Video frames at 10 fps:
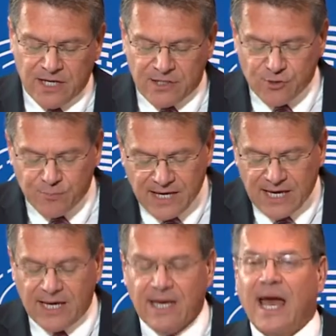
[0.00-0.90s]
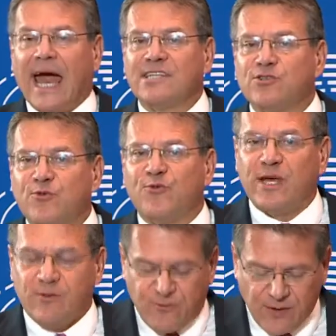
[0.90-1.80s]
to be and to
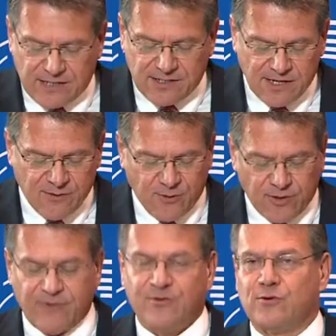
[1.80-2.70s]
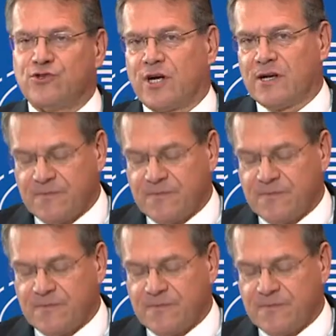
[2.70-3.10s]
feel fit for the future.